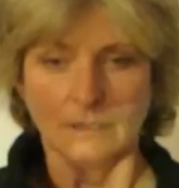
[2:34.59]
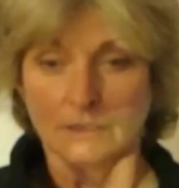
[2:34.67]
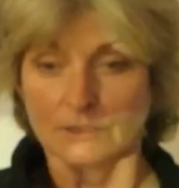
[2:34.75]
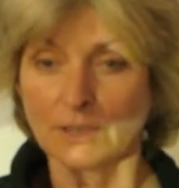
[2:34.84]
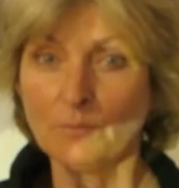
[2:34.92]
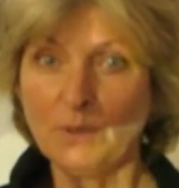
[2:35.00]

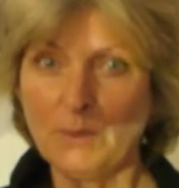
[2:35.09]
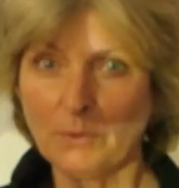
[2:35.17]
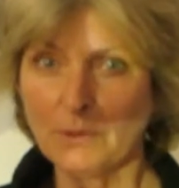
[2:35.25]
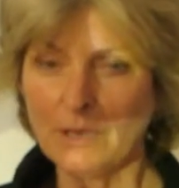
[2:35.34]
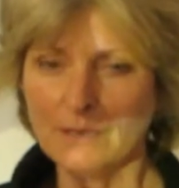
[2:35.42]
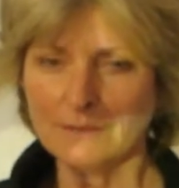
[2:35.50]
Some people
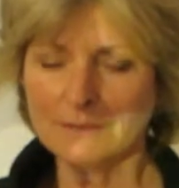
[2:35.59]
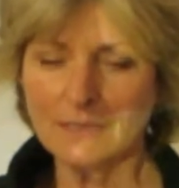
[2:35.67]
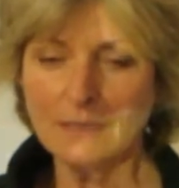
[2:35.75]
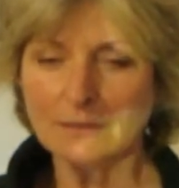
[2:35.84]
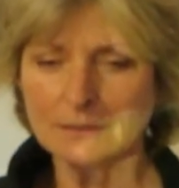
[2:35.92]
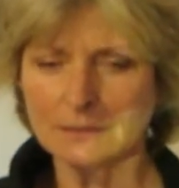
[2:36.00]
can't
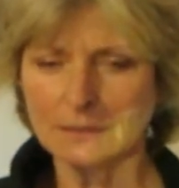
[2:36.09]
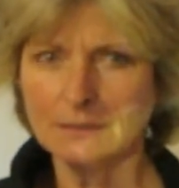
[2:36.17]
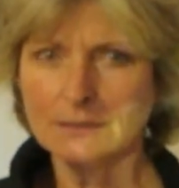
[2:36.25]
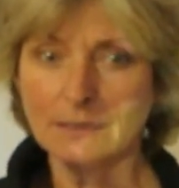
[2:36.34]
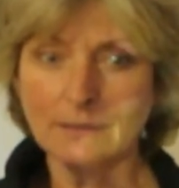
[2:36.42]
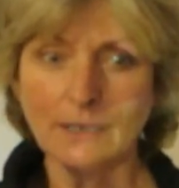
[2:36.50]
dance. They
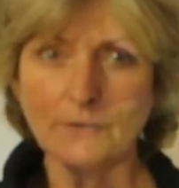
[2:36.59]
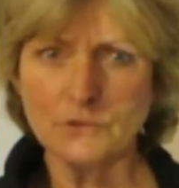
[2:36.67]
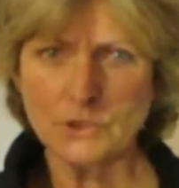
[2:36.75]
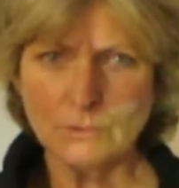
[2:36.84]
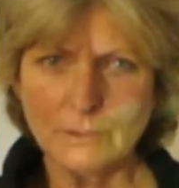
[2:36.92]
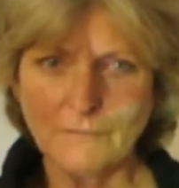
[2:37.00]
say they have
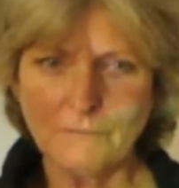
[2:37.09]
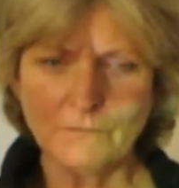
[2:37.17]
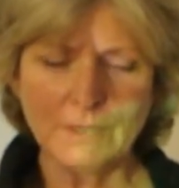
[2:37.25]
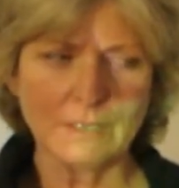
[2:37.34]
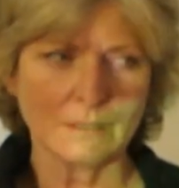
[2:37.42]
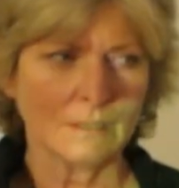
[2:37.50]
2 left
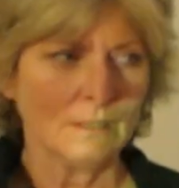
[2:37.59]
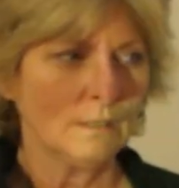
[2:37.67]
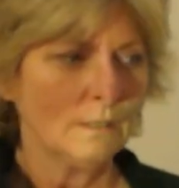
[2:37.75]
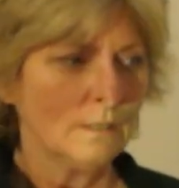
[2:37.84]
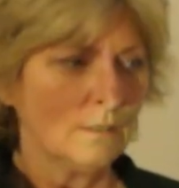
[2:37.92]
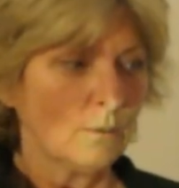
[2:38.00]
feet.
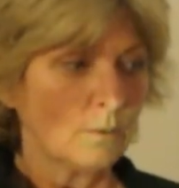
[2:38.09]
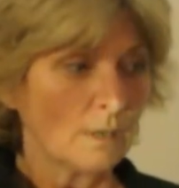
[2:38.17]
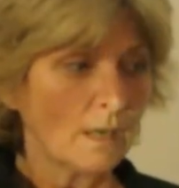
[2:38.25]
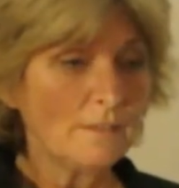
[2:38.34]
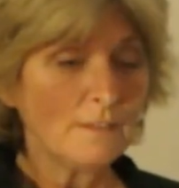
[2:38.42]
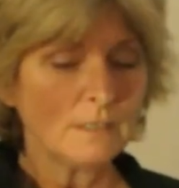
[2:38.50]
What
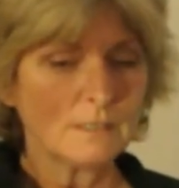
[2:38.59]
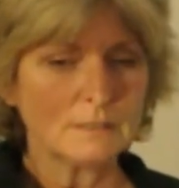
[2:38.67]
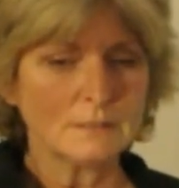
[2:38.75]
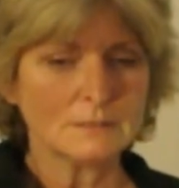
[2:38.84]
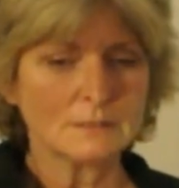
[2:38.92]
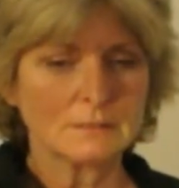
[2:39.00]
I think
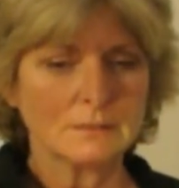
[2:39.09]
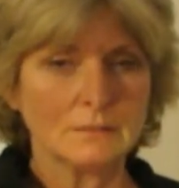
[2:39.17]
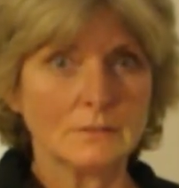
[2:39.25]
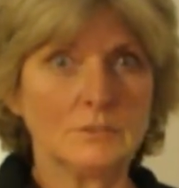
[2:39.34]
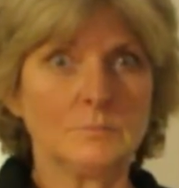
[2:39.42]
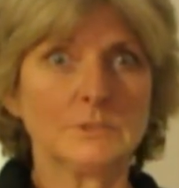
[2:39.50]
is,
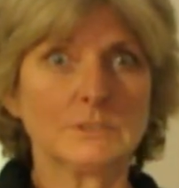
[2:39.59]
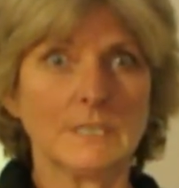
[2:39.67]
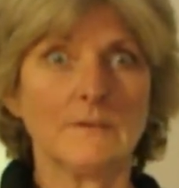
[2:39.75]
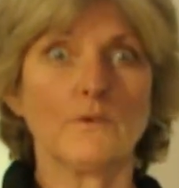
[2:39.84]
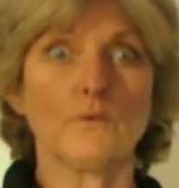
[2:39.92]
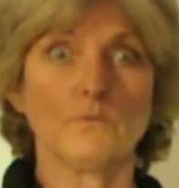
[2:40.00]
you must
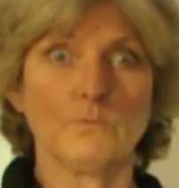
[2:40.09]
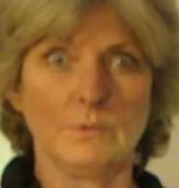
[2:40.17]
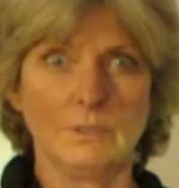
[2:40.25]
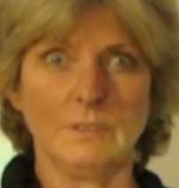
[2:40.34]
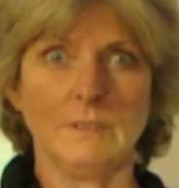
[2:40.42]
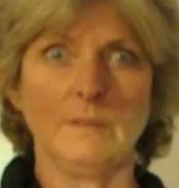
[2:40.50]
have a
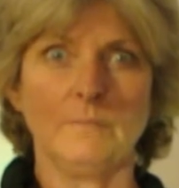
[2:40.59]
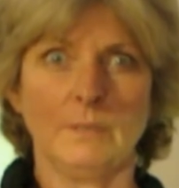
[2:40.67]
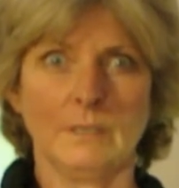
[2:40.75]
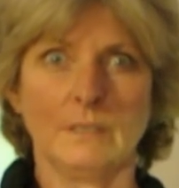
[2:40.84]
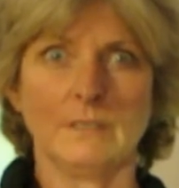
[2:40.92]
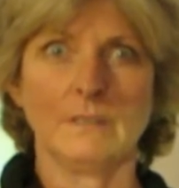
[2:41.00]
really big
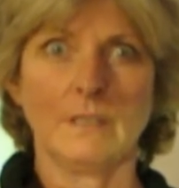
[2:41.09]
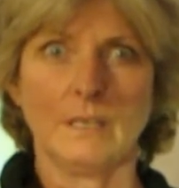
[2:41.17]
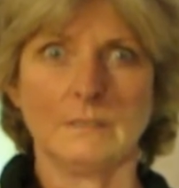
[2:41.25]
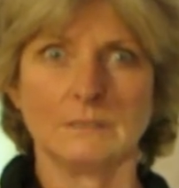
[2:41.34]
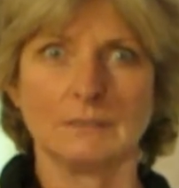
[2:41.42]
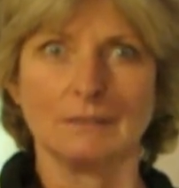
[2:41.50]

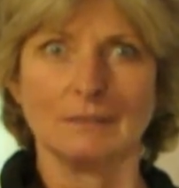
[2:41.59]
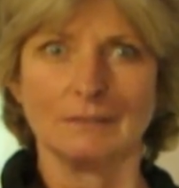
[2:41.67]
closet.